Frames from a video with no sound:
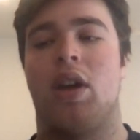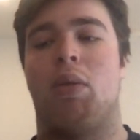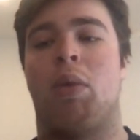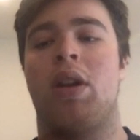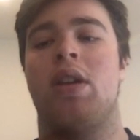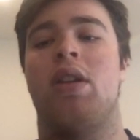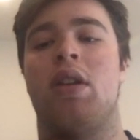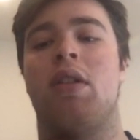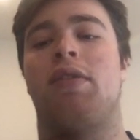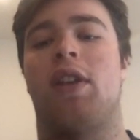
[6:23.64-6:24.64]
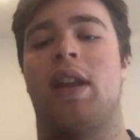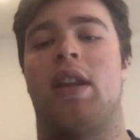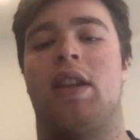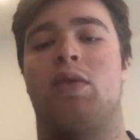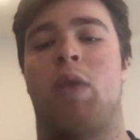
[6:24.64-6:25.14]
What do you feel that
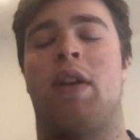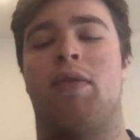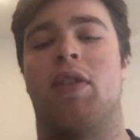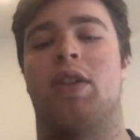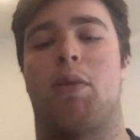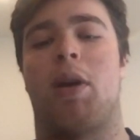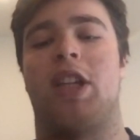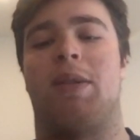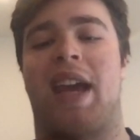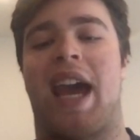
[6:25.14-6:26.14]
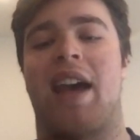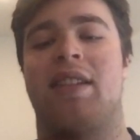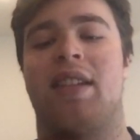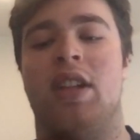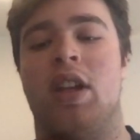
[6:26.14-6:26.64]
this Wake Forest football team has
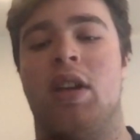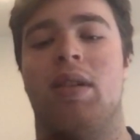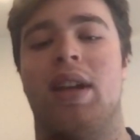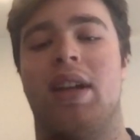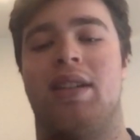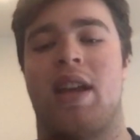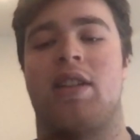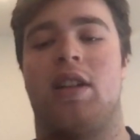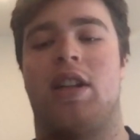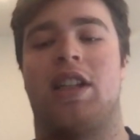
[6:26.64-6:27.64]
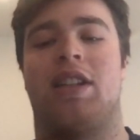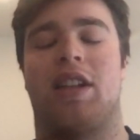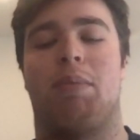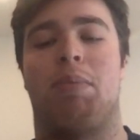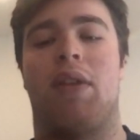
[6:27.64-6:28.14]
to do next year to
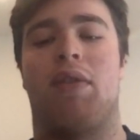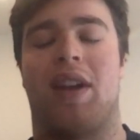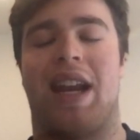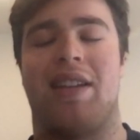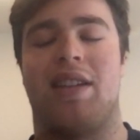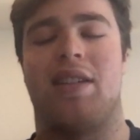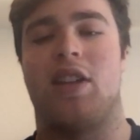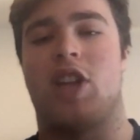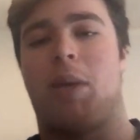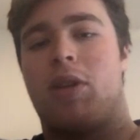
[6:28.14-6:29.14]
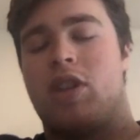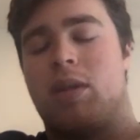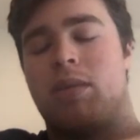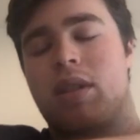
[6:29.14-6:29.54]
compete for an ACC championship?